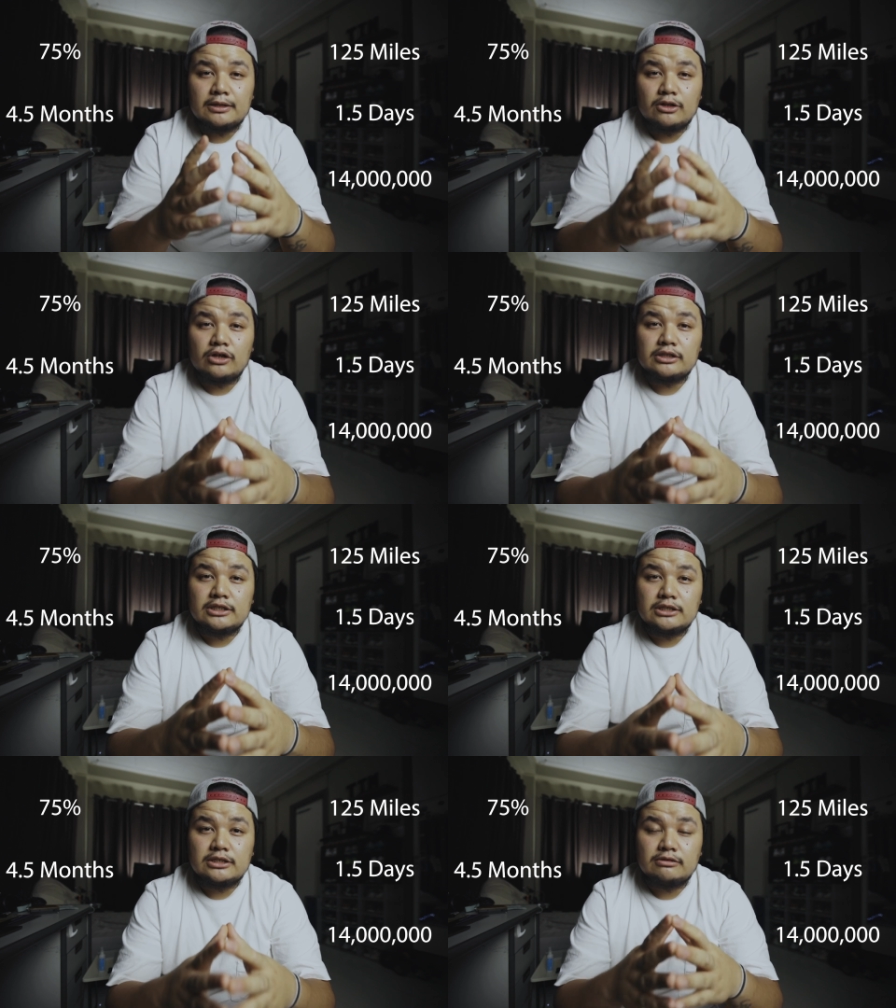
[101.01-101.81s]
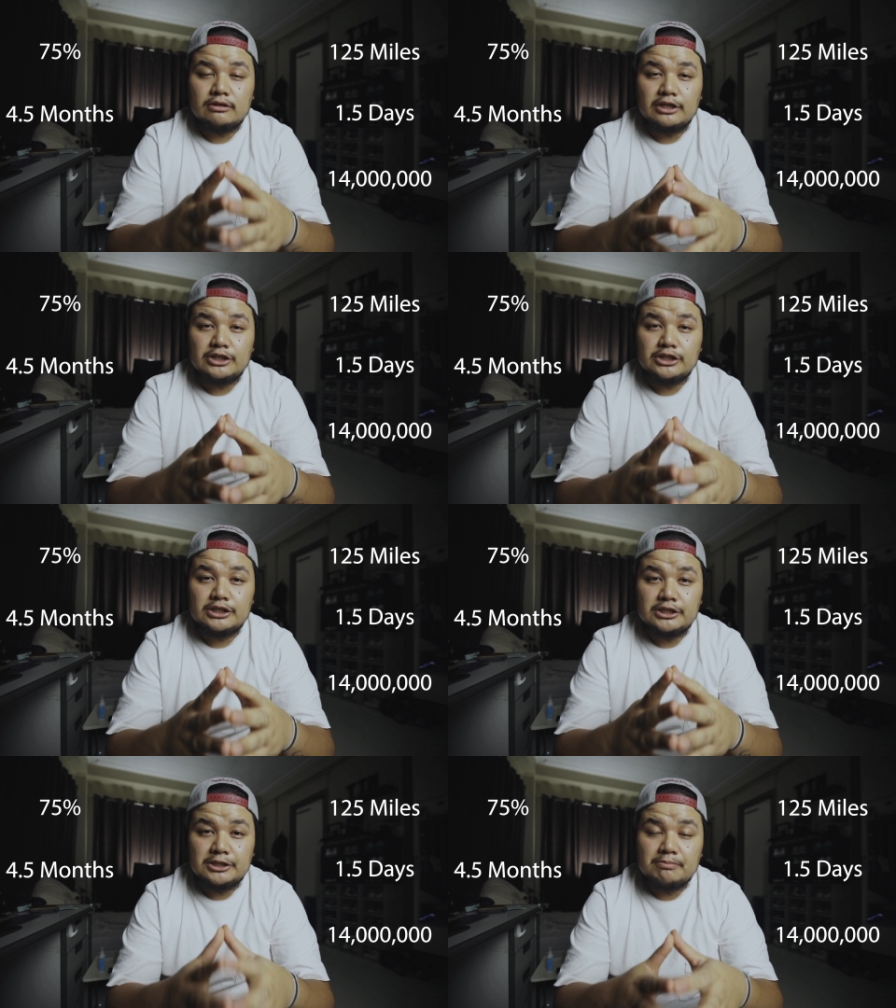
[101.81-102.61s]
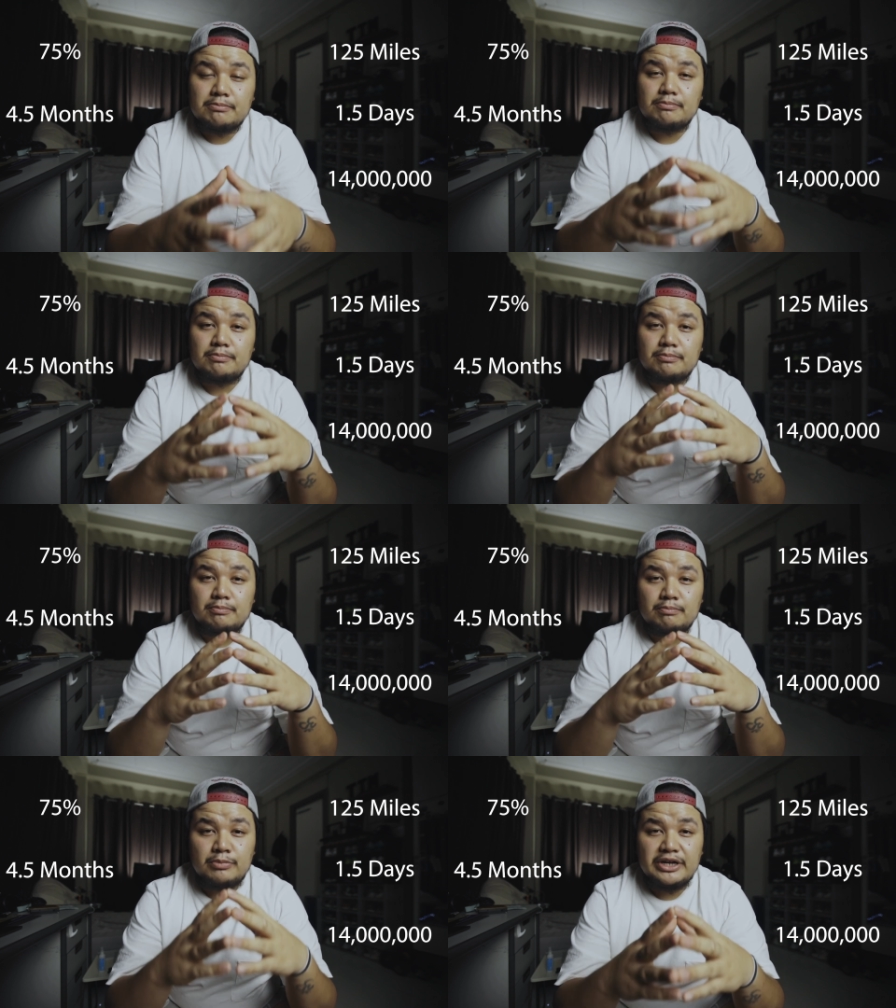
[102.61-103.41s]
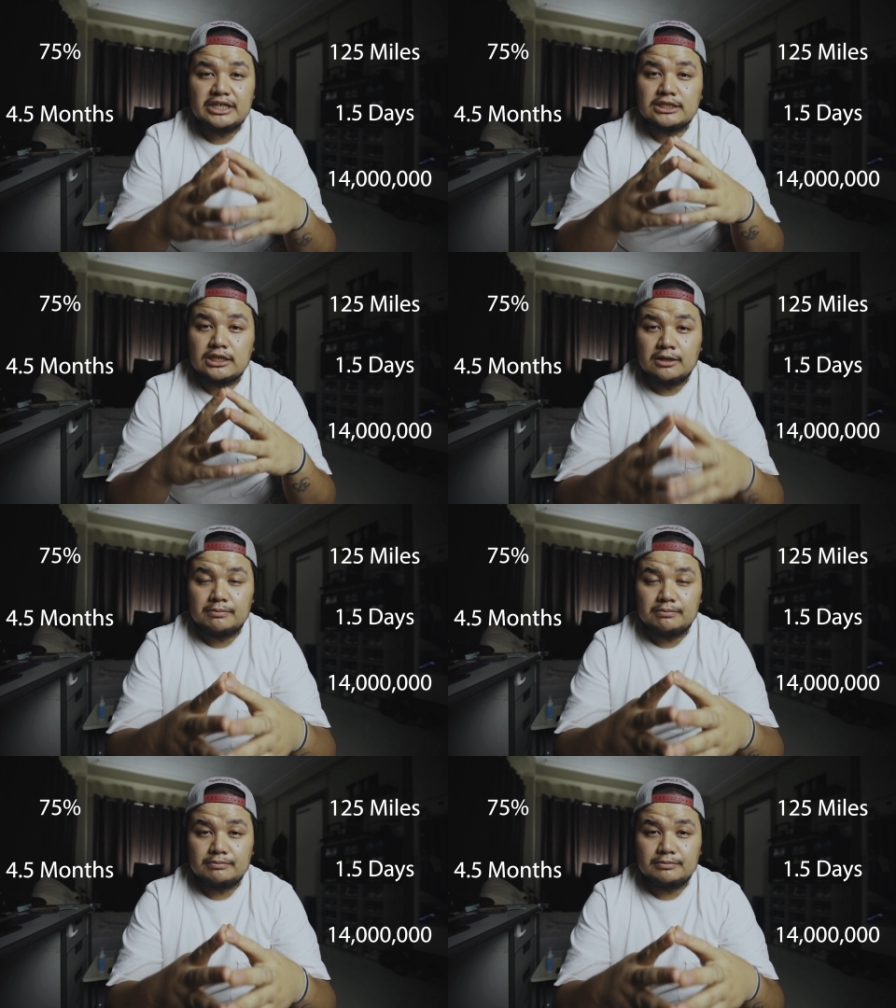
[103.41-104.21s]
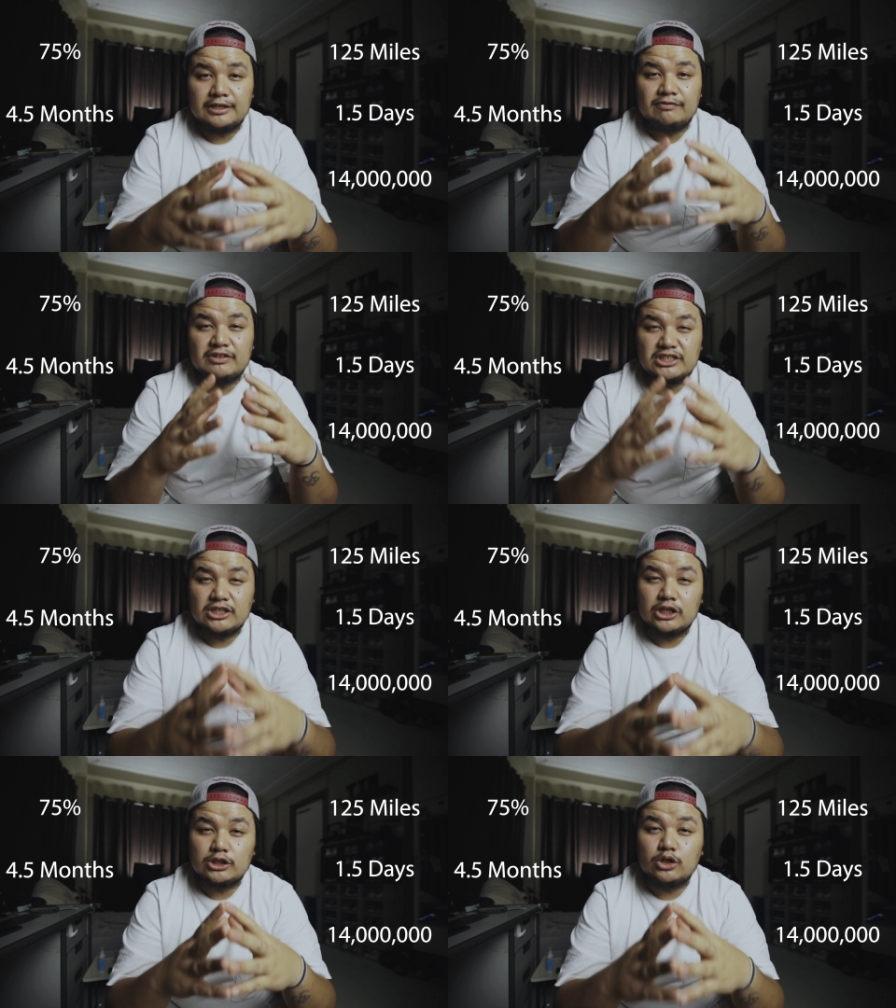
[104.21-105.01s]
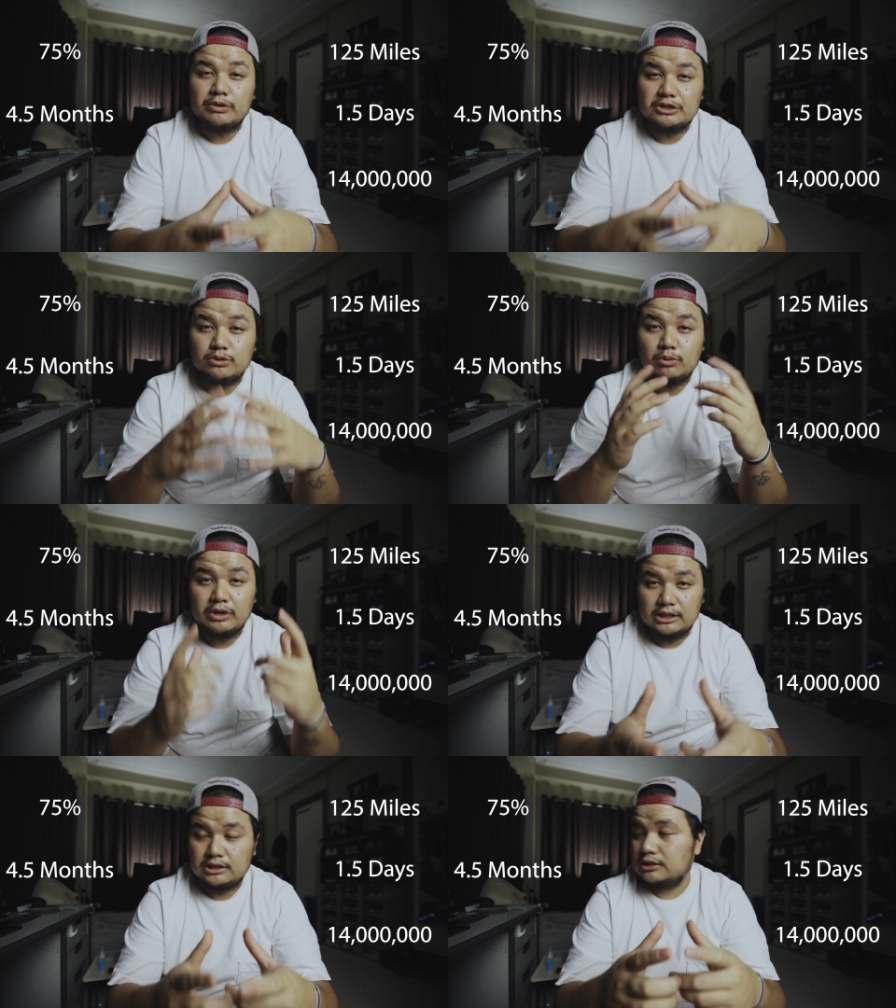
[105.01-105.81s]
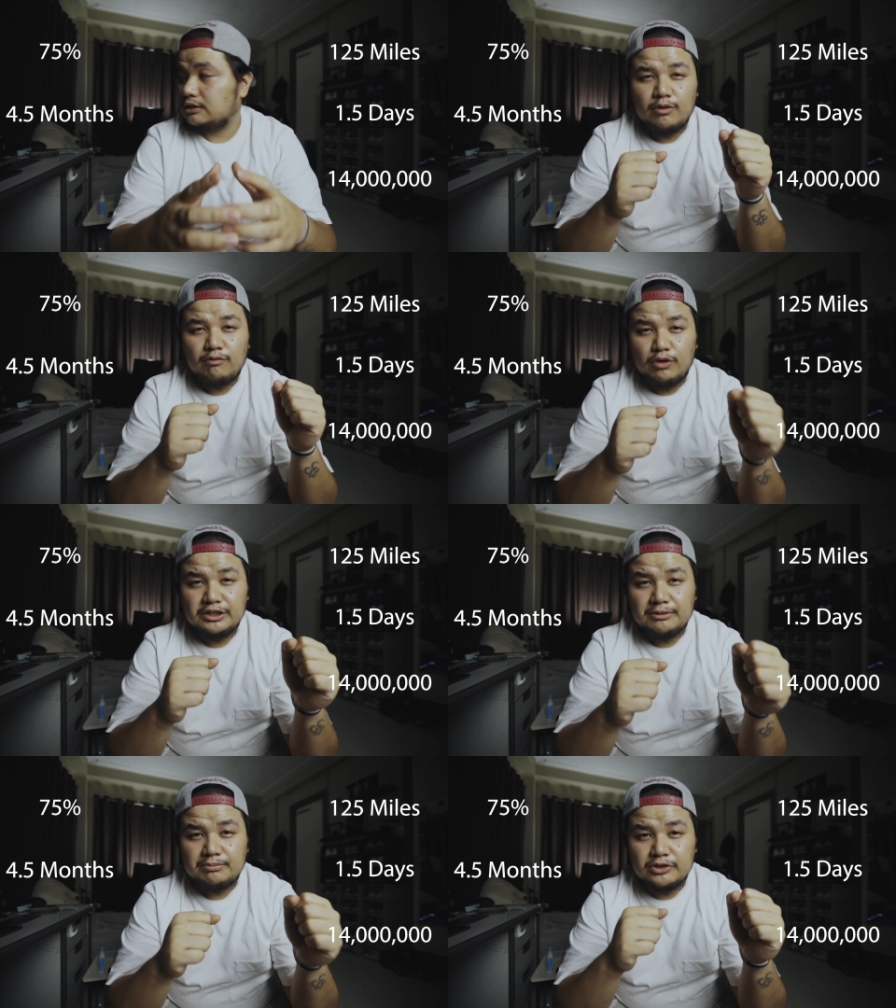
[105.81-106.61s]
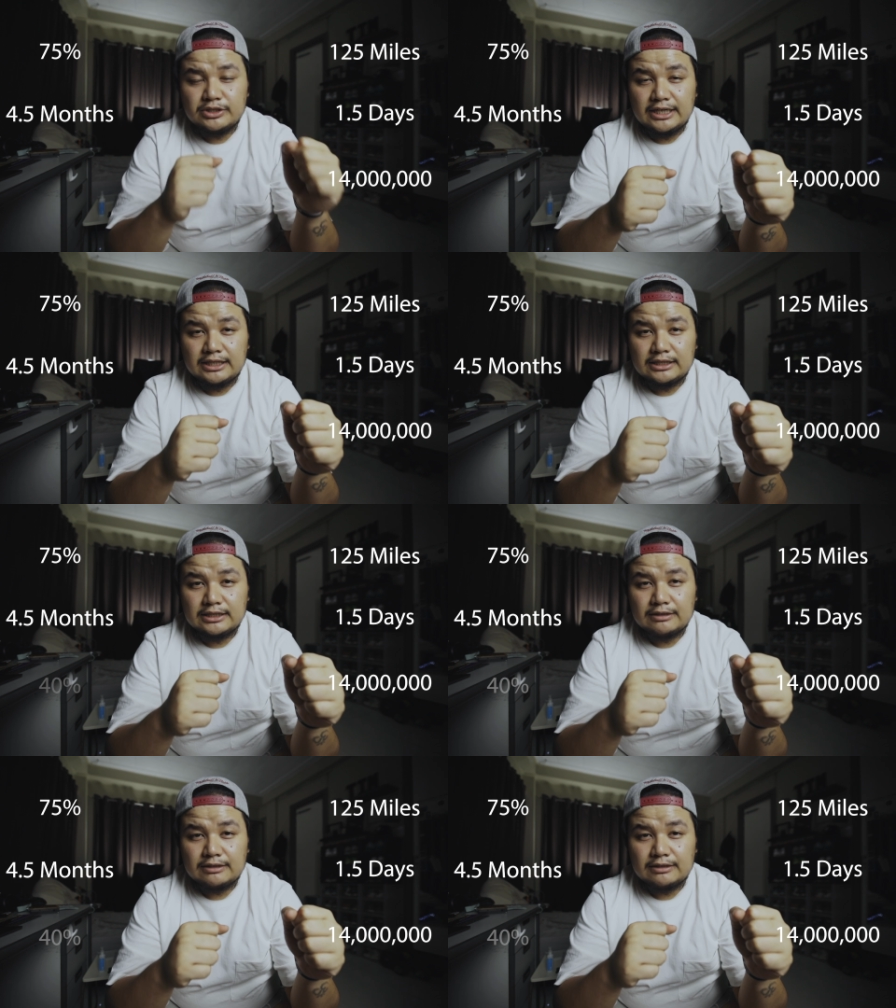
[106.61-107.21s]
long distance relationship breaks up if it's not going to work. 40%.